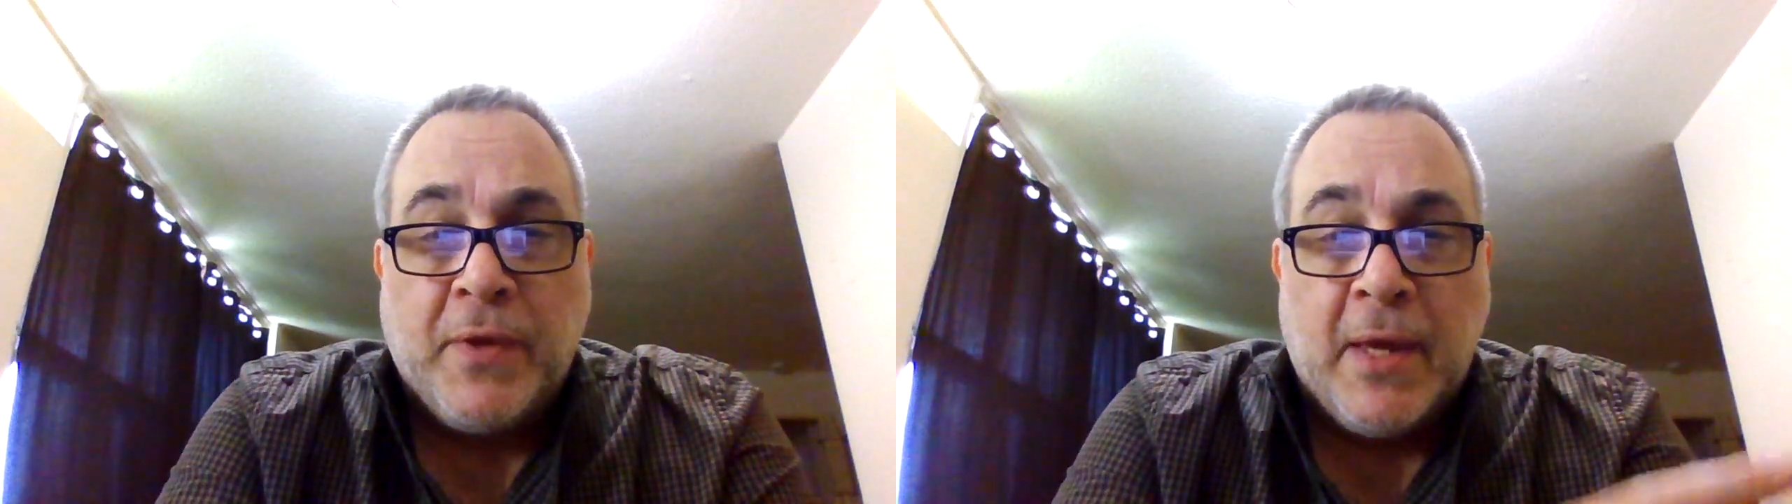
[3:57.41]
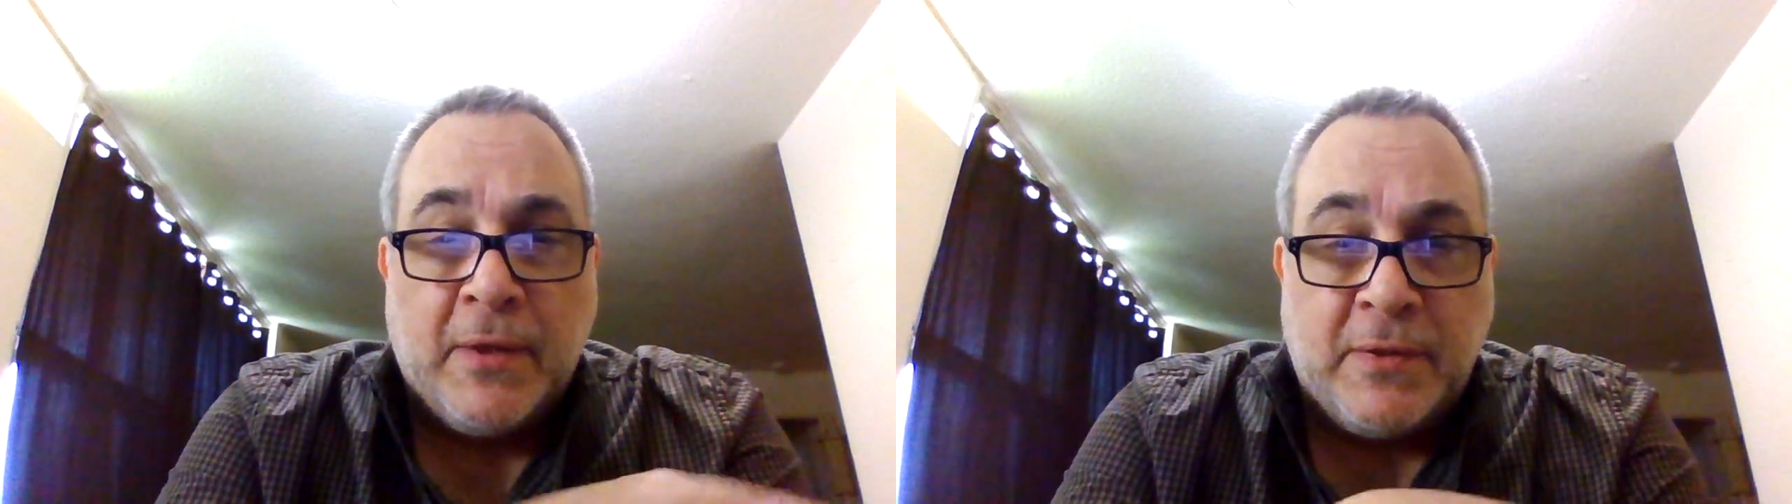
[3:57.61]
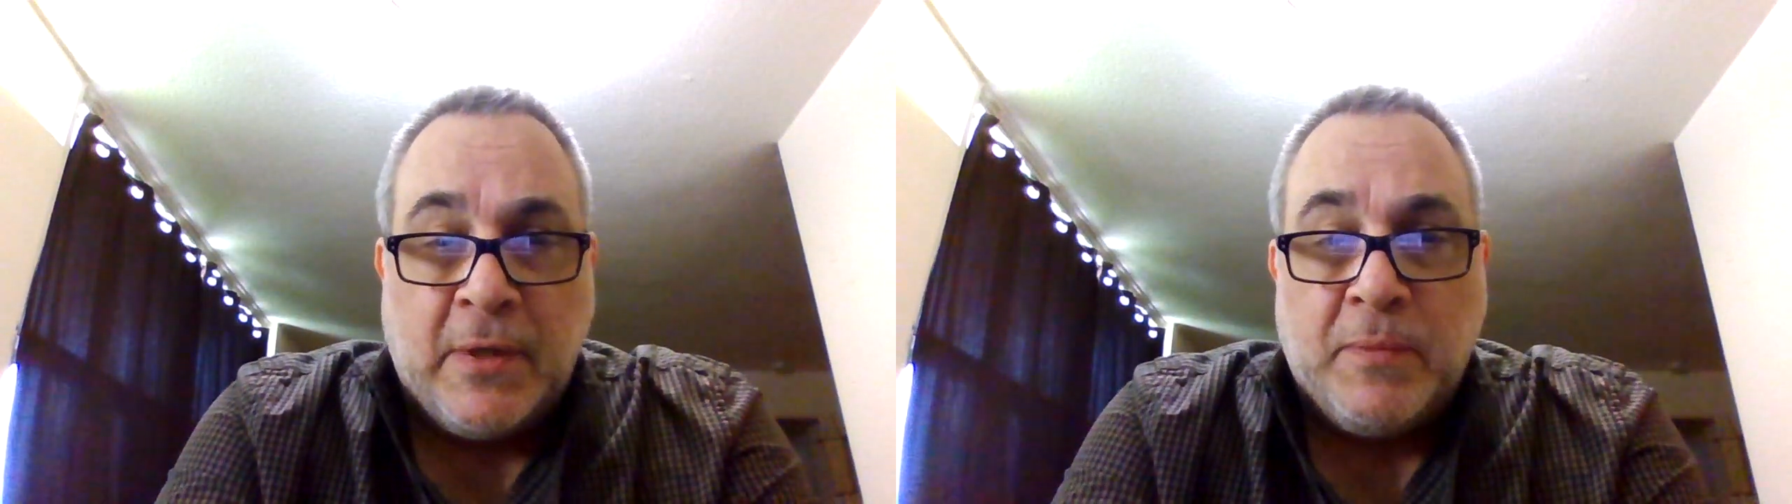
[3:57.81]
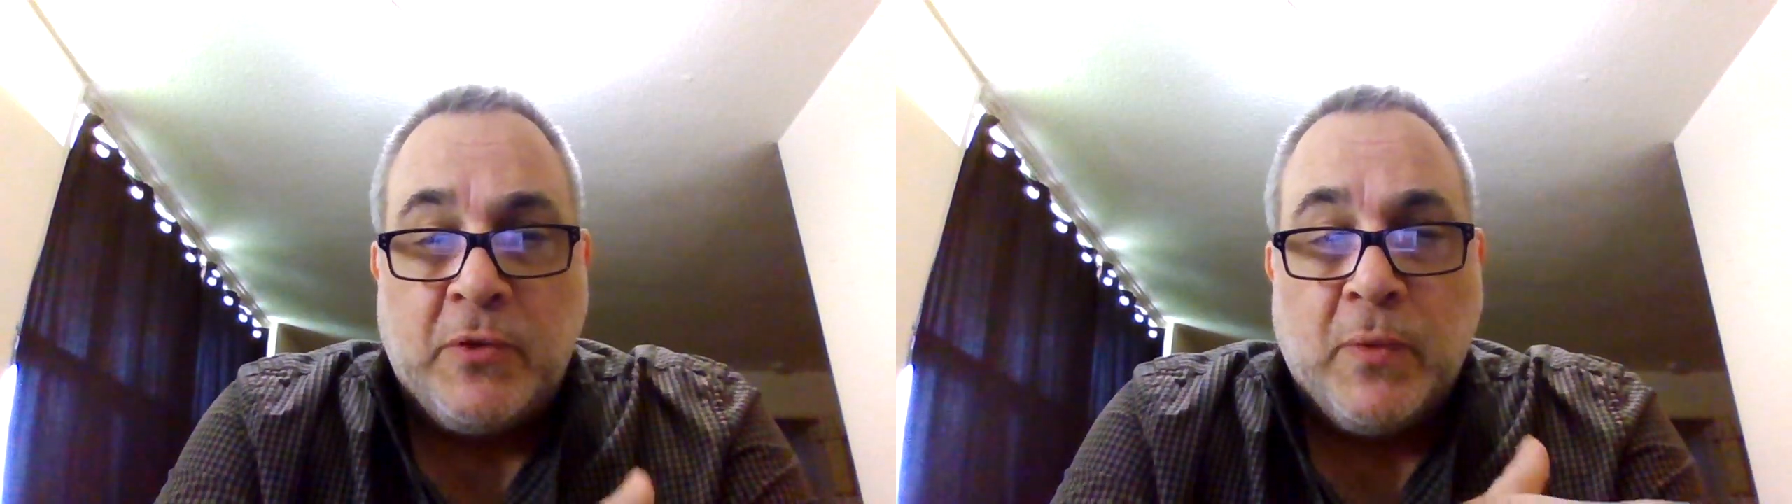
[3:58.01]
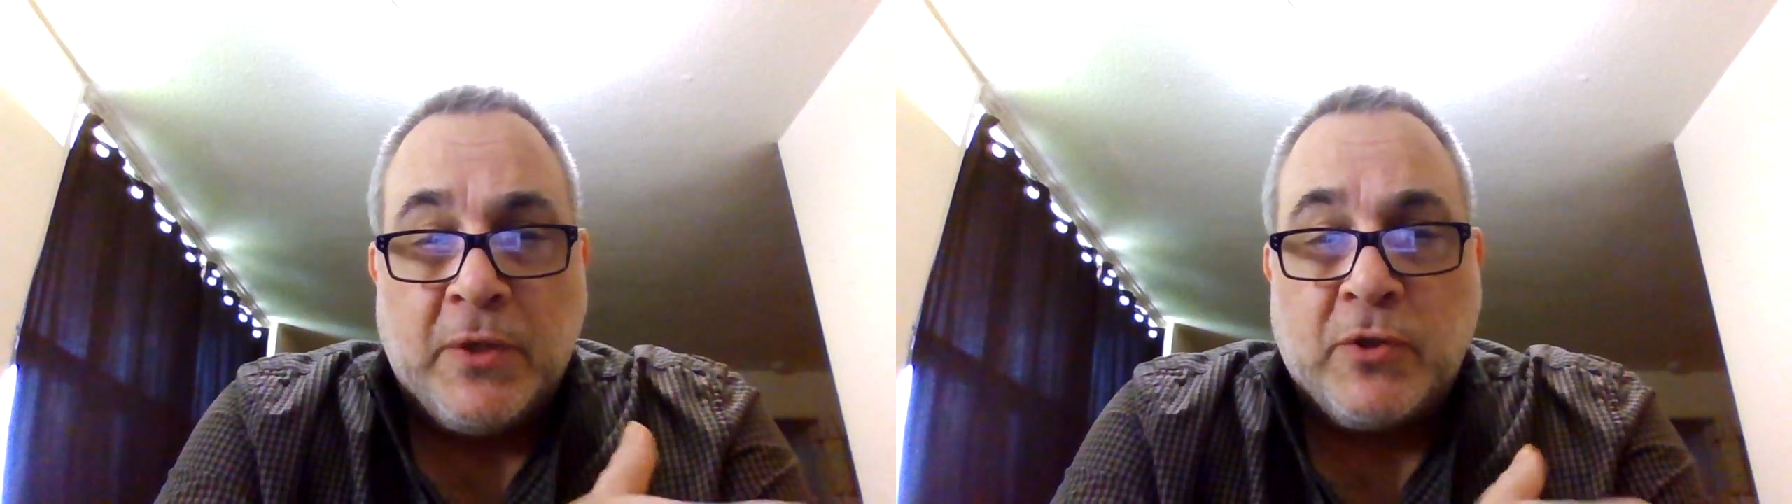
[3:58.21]
they seem
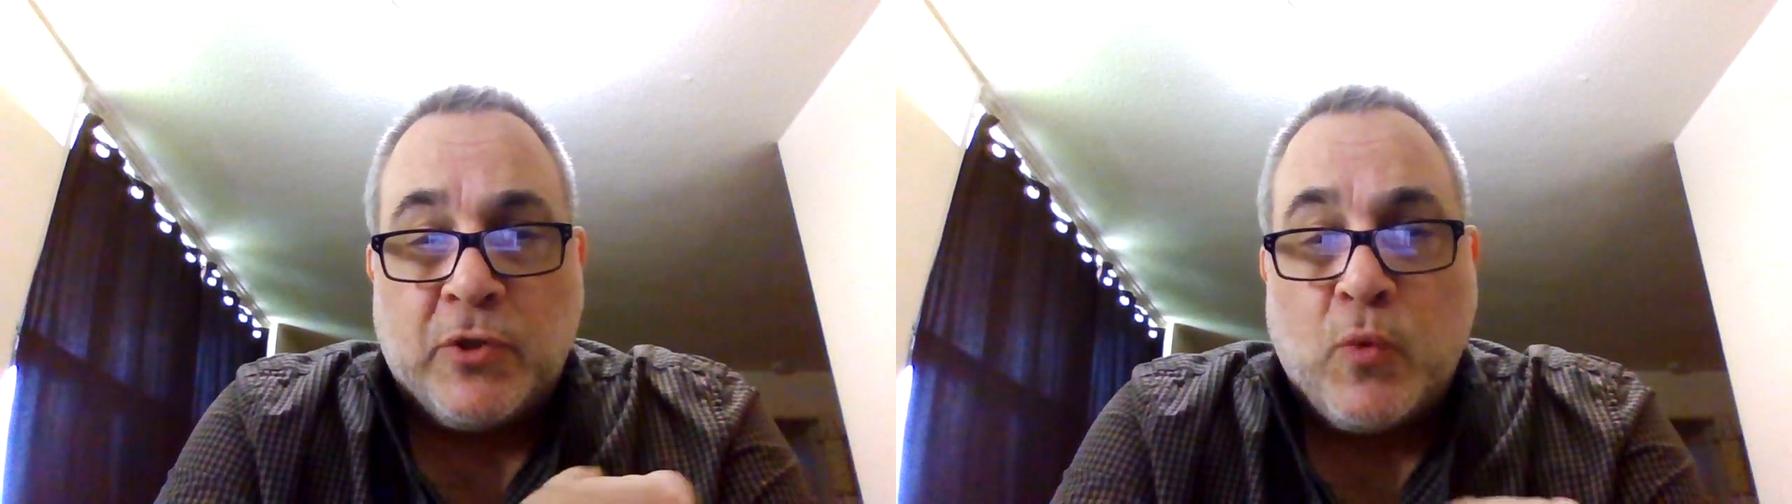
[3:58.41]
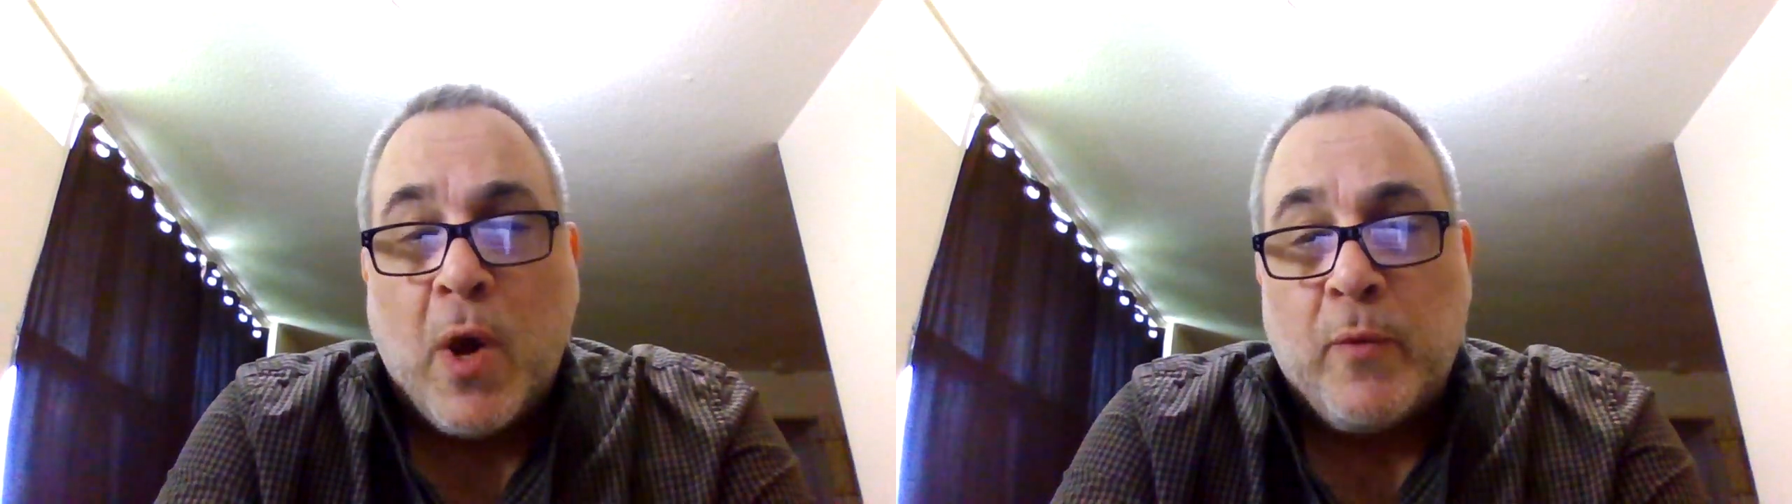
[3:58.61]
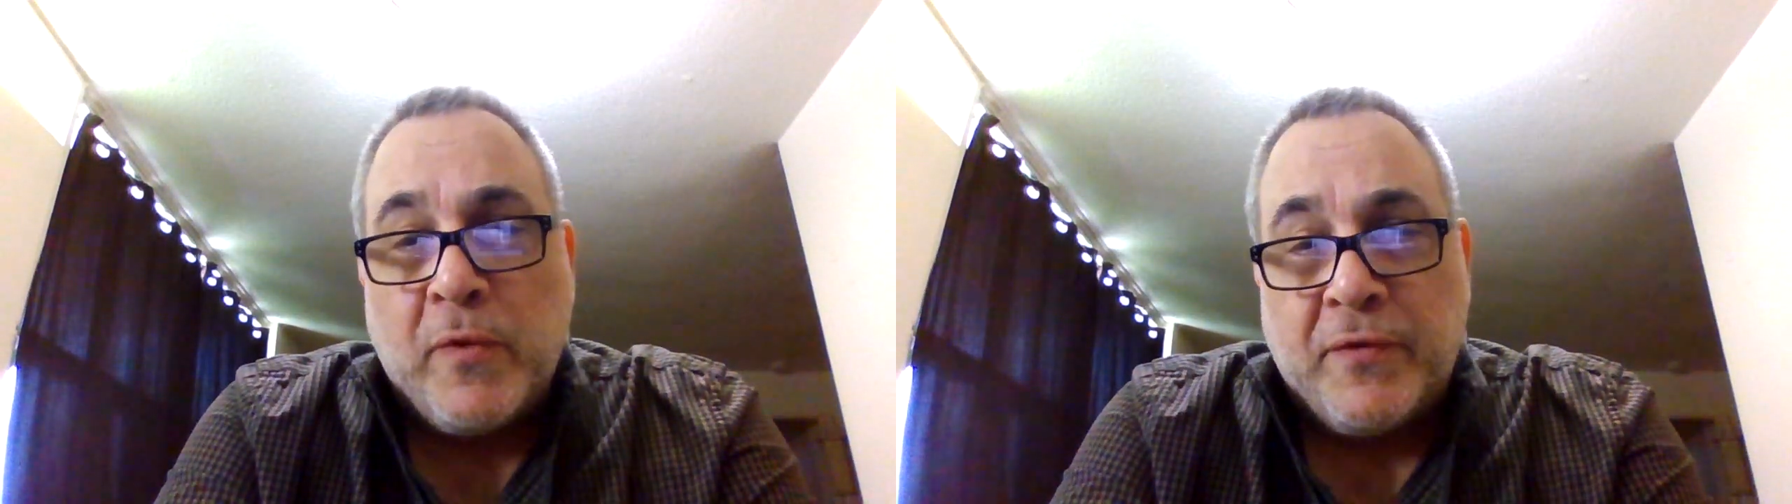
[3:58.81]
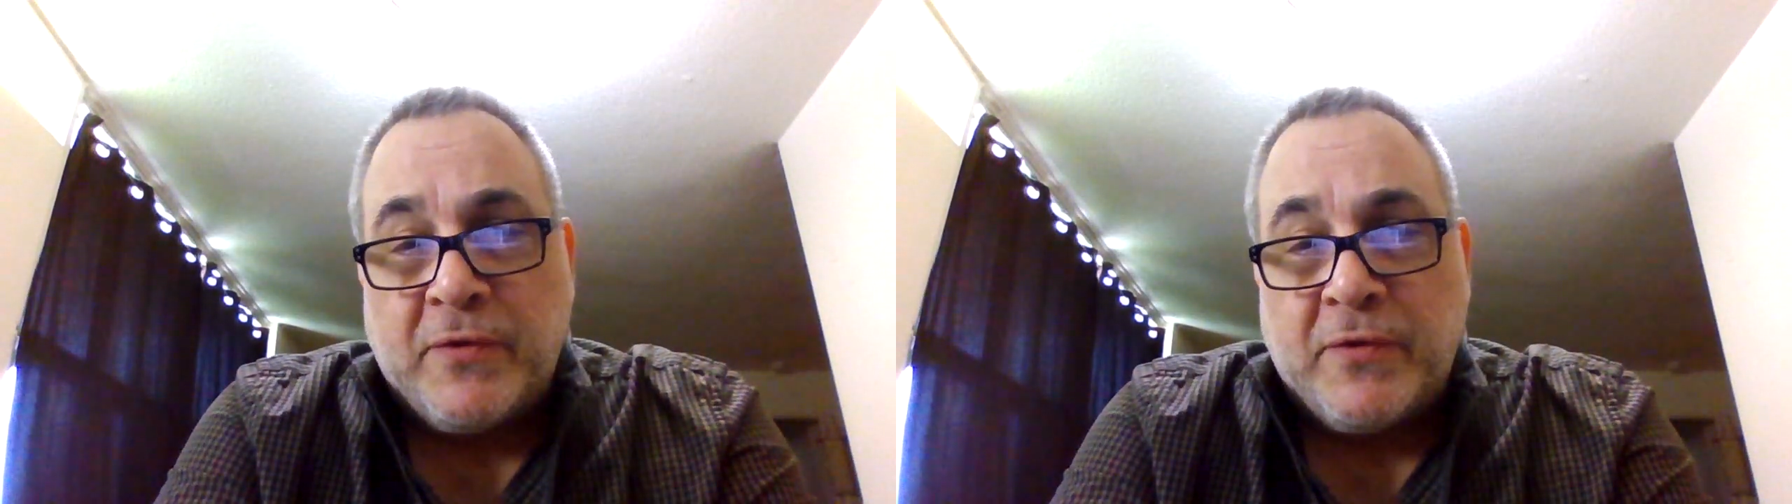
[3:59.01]
to intertwine with